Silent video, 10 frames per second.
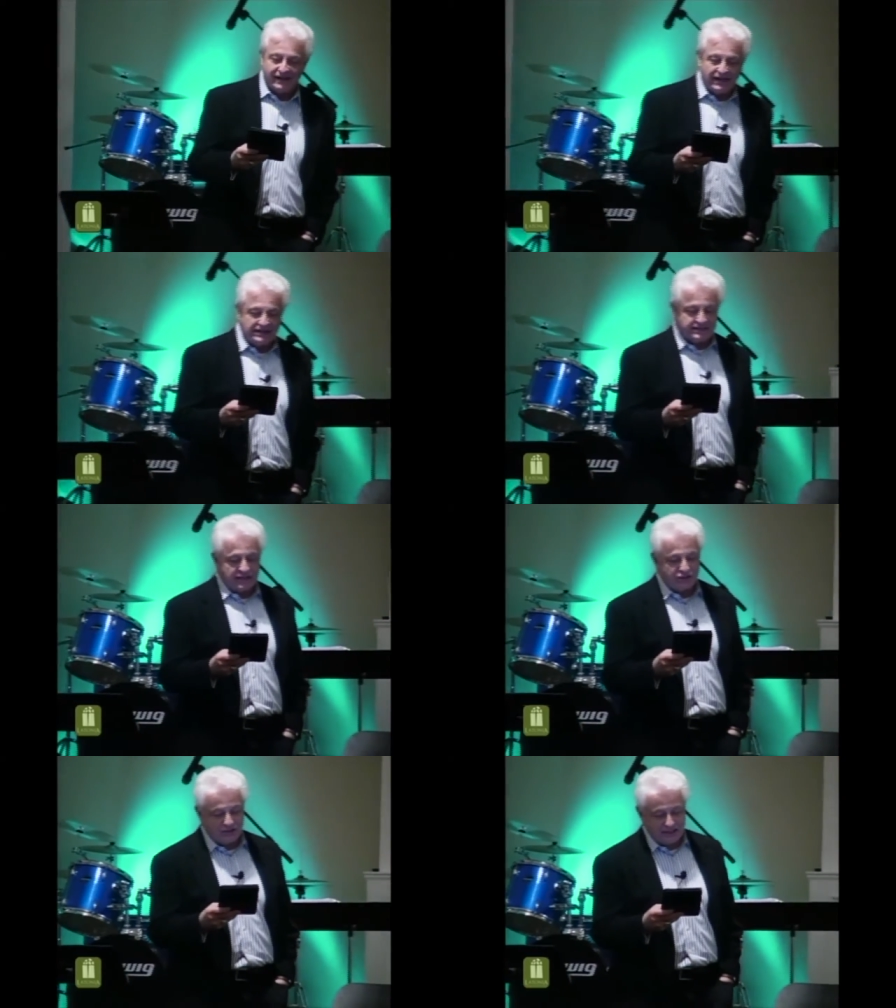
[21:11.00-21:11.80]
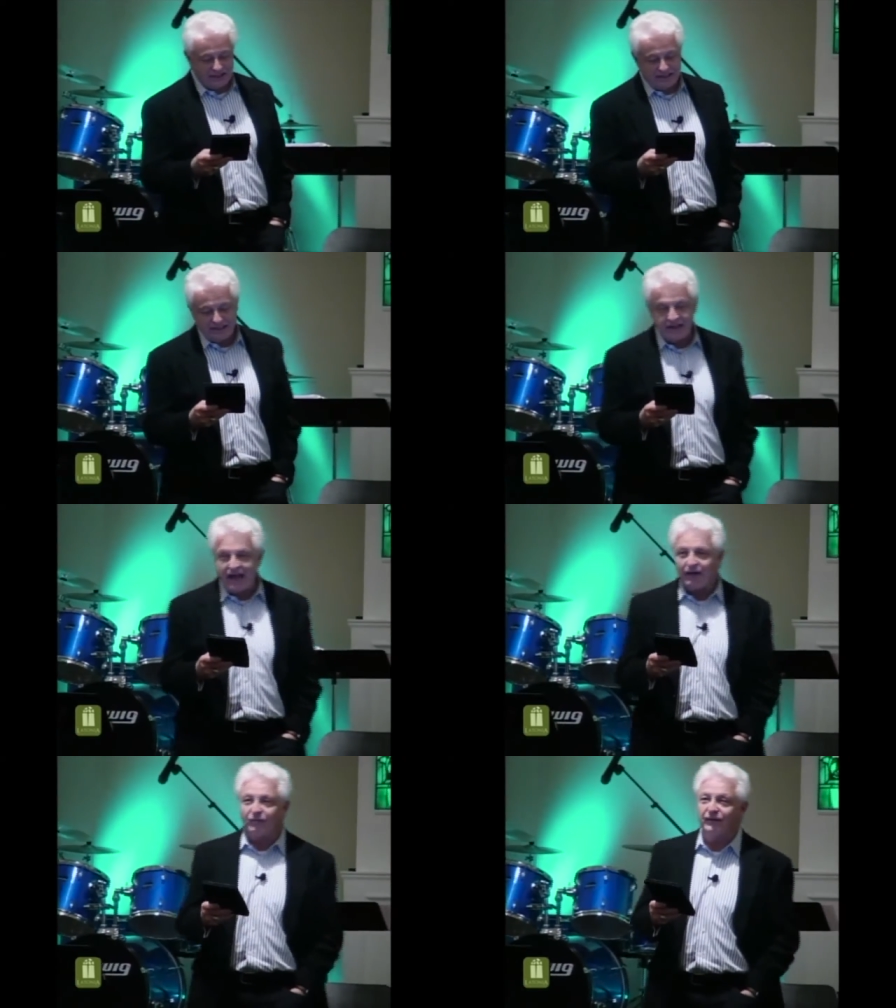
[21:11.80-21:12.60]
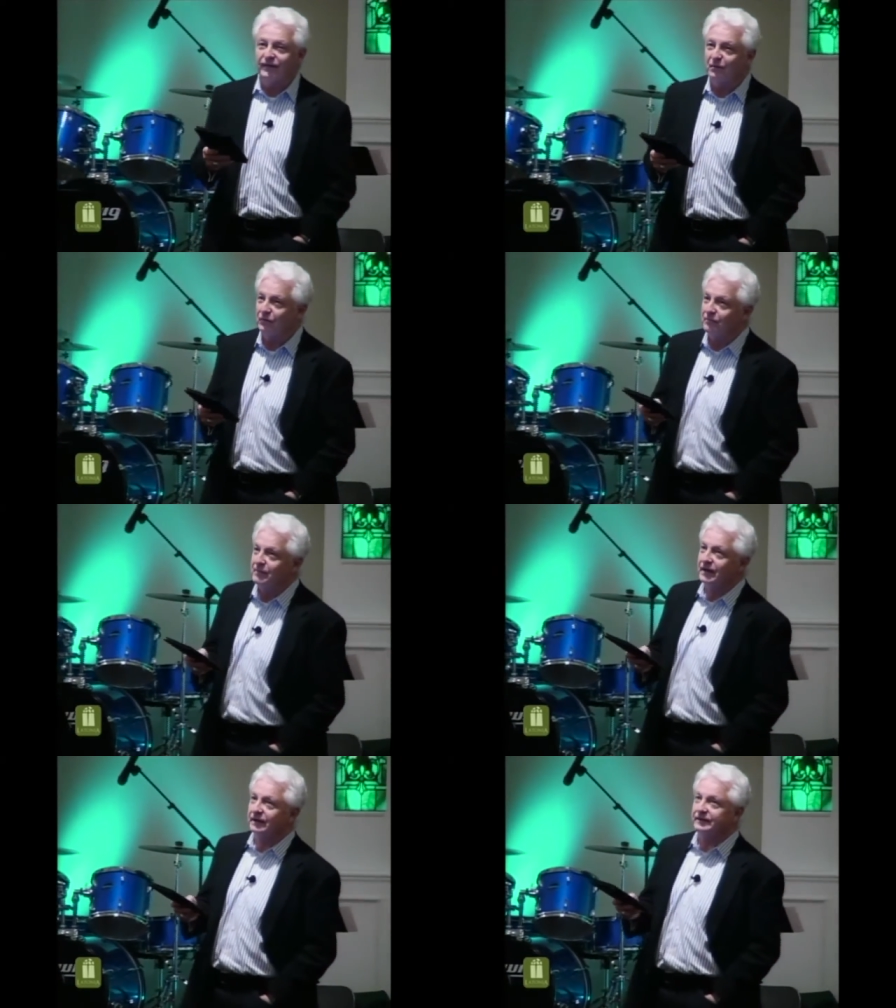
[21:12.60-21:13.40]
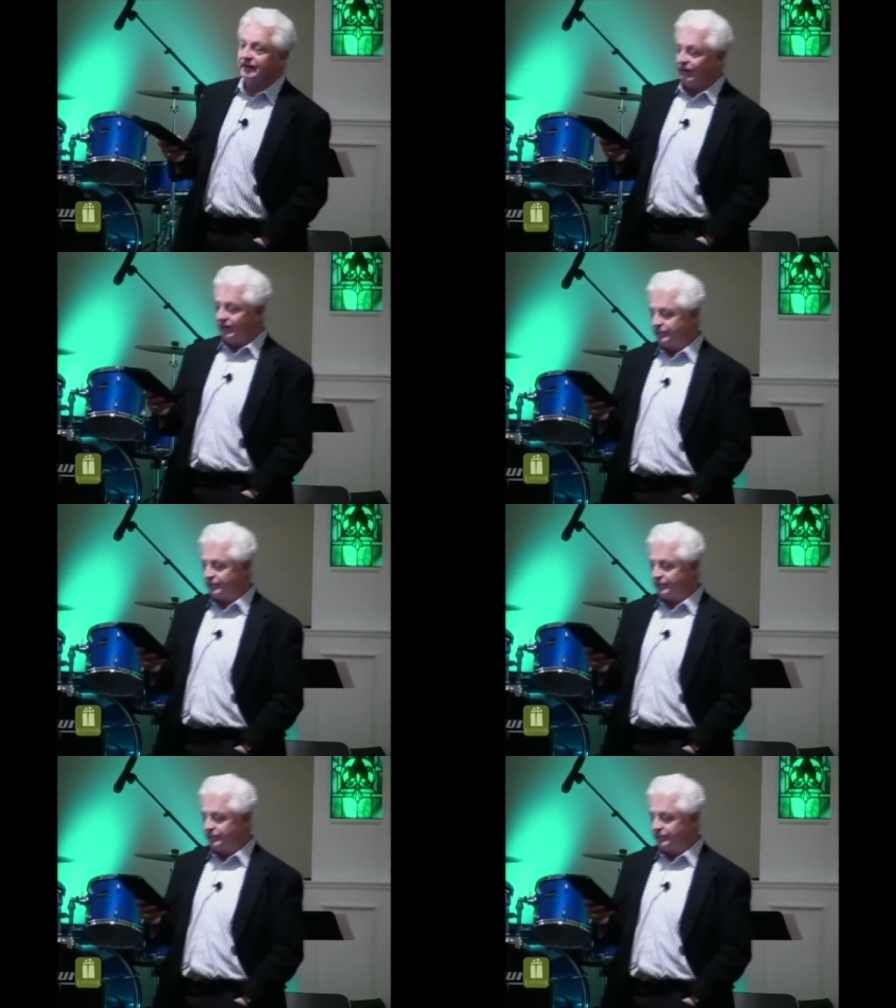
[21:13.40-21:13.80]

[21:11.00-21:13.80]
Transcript: He said she did everything with military